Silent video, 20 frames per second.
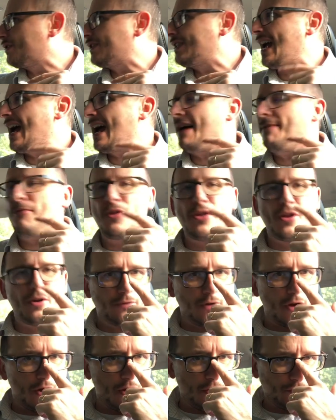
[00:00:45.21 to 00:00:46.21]
Yeah, I'm on the
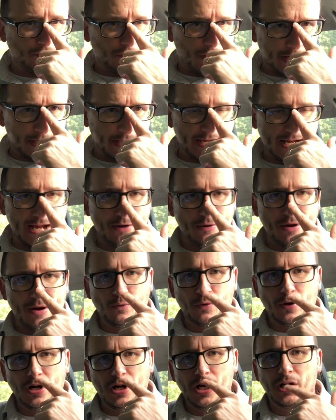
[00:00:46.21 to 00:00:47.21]
road right now at
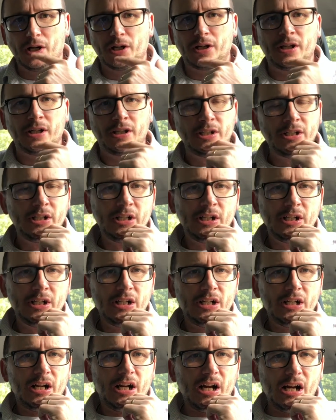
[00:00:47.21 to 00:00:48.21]
work.
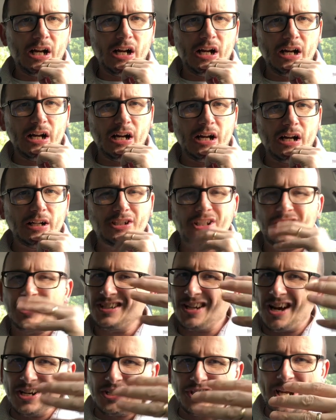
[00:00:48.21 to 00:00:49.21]
Just
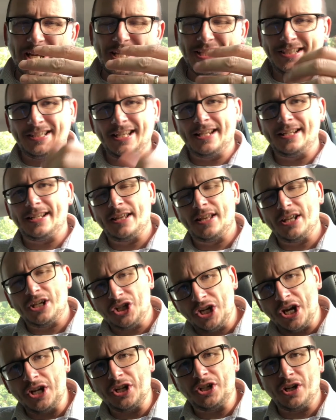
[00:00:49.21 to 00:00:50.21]
digested the
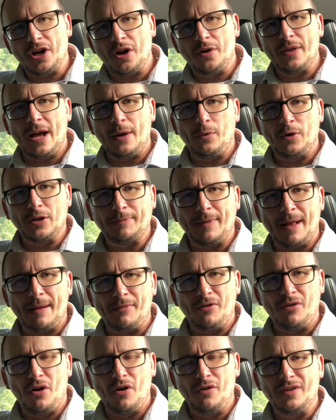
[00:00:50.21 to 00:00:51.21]
shit show that was
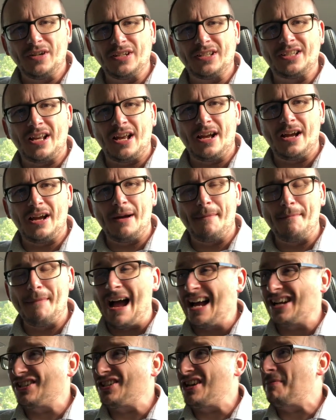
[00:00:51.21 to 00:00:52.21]
Blackburn Rovers
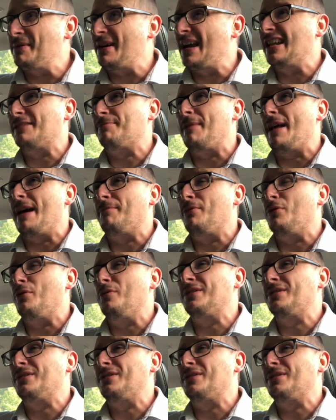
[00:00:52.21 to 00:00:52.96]
match up against Blackpool.